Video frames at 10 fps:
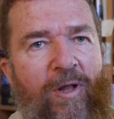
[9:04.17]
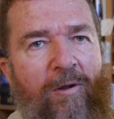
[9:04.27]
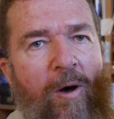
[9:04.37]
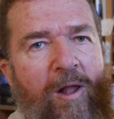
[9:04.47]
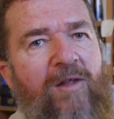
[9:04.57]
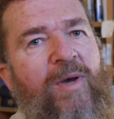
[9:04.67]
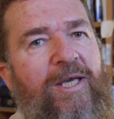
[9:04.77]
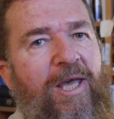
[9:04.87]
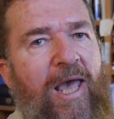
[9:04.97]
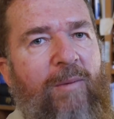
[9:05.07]
that all of my
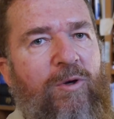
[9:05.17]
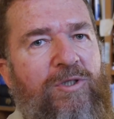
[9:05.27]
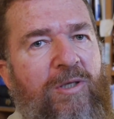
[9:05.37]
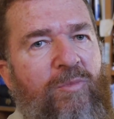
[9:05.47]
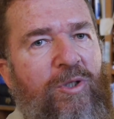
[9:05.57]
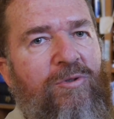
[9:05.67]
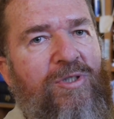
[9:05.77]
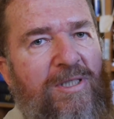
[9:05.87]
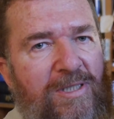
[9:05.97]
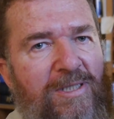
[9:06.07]
cameras can be
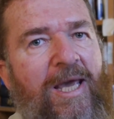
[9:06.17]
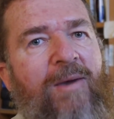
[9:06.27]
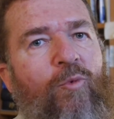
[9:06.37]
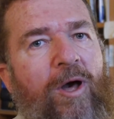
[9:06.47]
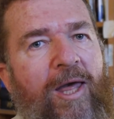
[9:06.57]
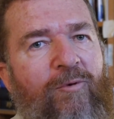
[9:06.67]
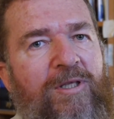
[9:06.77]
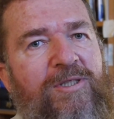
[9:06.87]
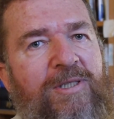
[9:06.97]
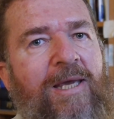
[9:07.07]
used the same way with
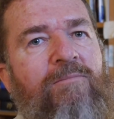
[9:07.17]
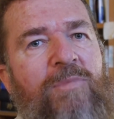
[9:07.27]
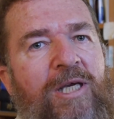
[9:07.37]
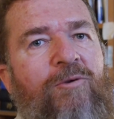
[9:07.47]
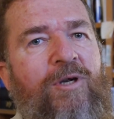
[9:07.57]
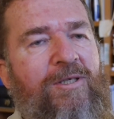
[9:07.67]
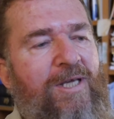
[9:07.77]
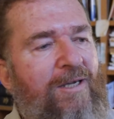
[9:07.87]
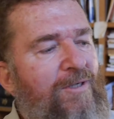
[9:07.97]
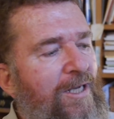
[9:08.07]
the same metering
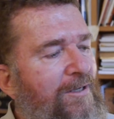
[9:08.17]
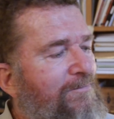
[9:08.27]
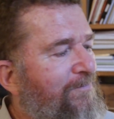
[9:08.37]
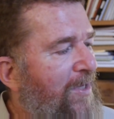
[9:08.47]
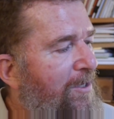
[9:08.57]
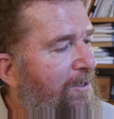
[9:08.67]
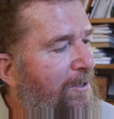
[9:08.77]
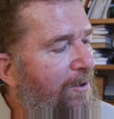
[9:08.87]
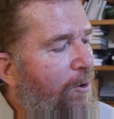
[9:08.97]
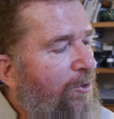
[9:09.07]
technique.
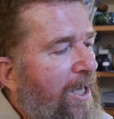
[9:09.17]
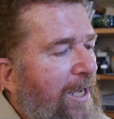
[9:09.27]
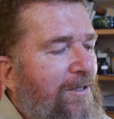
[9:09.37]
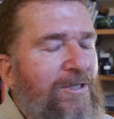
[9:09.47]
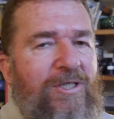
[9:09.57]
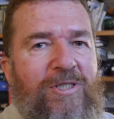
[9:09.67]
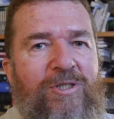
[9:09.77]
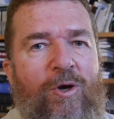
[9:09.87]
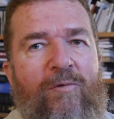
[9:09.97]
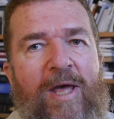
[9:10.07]
Okay, this is
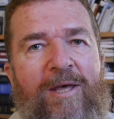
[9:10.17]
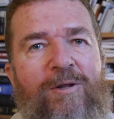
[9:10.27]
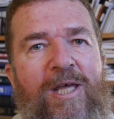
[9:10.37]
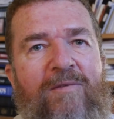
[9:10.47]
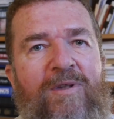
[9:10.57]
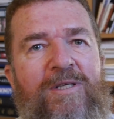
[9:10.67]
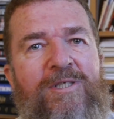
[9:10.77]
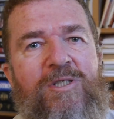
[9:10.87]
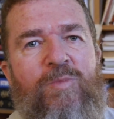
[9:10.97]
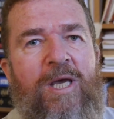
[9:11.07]
Joe Van Cleave, and
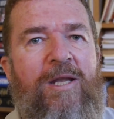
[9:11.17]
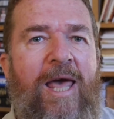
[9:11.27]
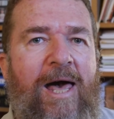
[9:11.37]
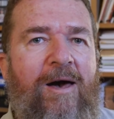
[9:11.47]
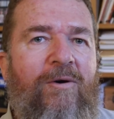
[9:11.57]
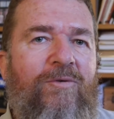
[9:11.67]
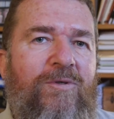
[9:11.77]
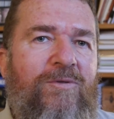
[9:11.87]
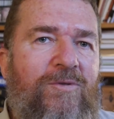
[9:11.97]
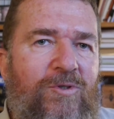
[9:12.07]
this has been
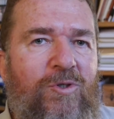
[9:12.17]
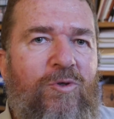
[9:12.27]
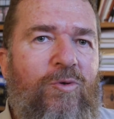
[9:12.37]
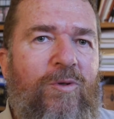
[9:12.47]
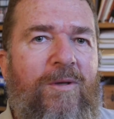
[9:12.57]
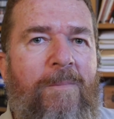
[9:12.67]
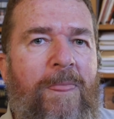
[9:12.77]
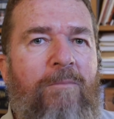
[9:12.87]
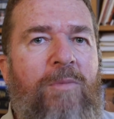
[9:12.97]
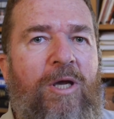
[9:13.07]
how to
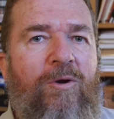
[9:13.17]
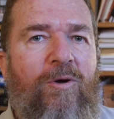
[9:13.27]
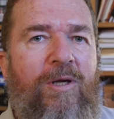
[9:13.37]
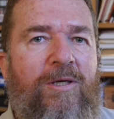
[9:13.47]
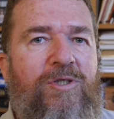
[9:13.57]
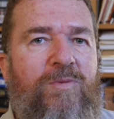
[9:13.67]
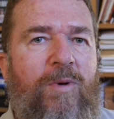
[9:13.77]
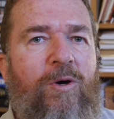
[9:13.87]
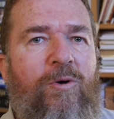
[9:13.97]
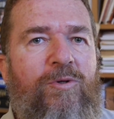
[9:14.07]
meter and
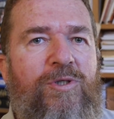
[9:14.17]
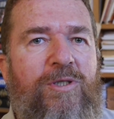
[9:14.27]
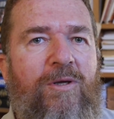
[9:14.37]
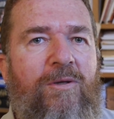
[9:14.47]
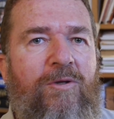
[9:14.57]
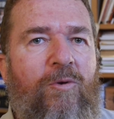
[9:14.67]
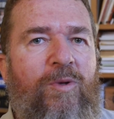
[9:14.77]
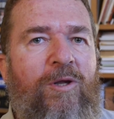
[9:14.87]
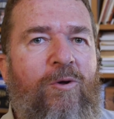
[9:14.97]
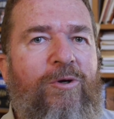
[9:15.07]
expose your
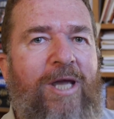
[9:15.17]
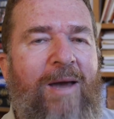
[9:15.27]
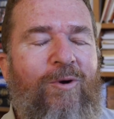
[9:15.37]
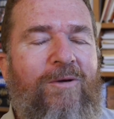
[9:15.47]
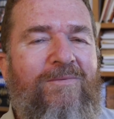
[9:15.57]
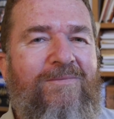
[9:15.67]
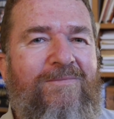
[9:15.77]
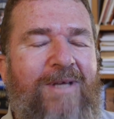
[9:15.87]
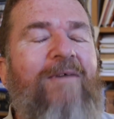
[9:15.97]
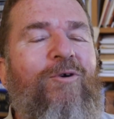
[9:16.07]
pinhole camera.
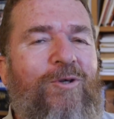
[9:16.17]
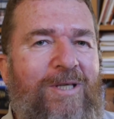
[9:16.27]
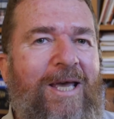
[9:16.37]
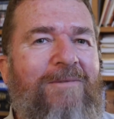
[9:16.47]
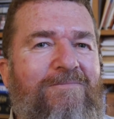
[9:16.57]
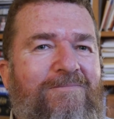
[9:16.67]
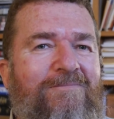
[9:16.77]
Have a good day.